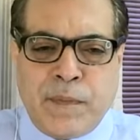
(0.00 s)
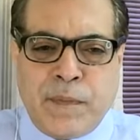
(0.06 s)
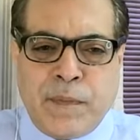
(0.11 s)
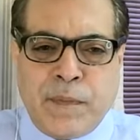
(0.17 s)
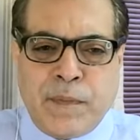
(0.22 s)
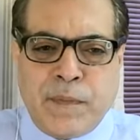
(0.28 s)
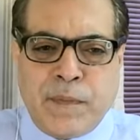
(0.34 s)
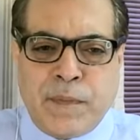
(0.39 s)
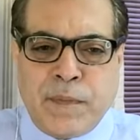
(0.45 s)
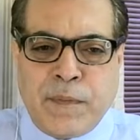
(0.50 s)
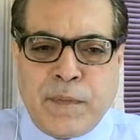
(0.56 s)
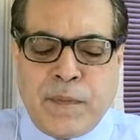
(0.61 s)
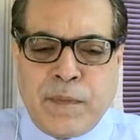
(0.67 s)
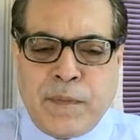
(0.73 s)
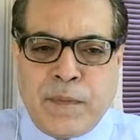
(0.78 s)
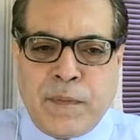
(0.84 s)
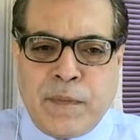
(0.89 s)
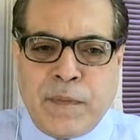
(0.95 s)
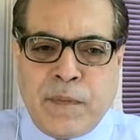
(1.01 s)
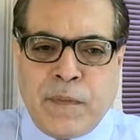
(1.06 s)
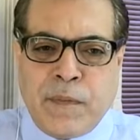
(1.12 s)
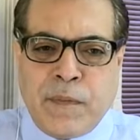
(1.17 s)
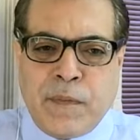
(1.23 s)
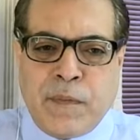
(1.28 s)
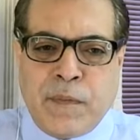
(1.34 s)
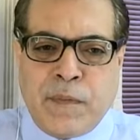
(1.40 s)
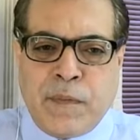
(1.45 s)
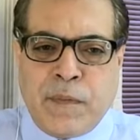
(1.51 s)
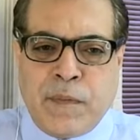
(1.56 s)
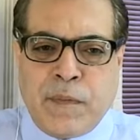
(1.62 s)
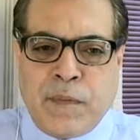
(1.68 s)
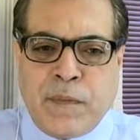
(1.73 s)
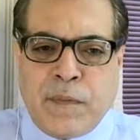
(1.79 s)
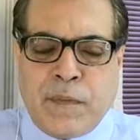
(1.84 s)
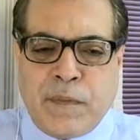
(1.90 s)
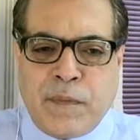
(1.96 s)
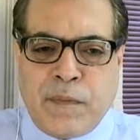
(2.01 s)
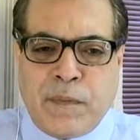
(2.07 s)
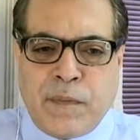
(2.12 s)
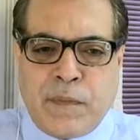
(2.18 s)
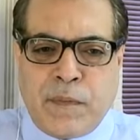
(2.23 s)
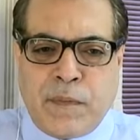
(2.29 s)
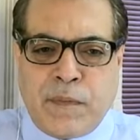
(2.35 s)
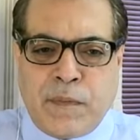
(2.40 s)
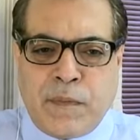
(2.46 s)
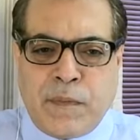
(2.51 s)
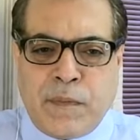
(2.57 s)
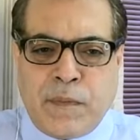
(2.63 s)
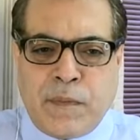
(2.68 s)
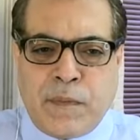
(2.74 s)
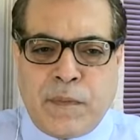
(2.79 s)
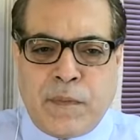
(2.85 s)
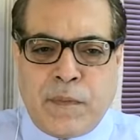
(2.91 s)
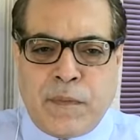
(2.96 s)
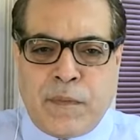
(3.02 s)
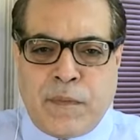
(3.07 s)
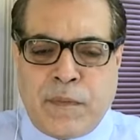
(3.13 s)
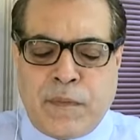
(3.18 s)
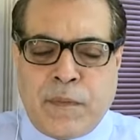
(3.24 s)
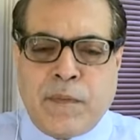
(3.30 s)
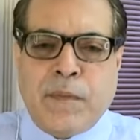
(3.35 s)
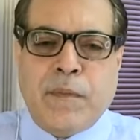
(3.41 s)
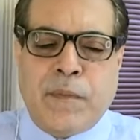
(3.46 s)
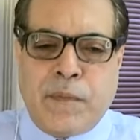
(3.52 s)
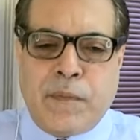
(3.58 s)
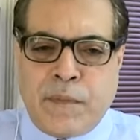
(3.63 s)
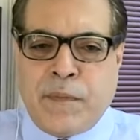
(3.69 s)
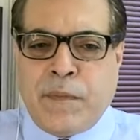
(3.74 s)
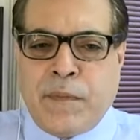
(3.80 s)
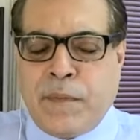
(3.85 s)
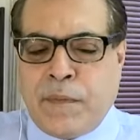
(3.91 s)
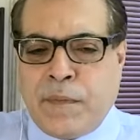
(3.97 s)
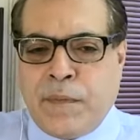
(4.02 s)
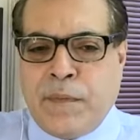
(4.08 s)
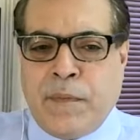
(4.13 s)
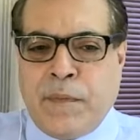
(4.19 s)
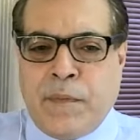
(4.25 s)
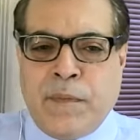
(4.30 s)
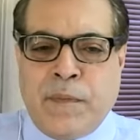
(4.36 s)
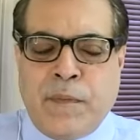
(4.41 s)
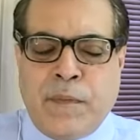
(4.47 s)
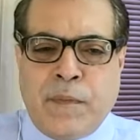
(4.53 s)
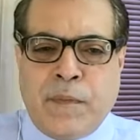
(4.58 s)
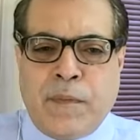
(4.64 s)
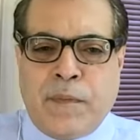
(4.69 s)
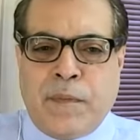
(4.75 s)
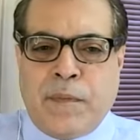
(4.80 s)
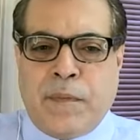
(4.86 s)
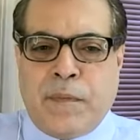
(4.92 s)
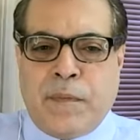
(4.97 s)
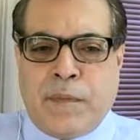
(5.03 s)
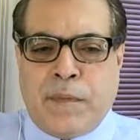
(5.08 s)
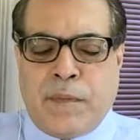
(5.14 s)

[no speech]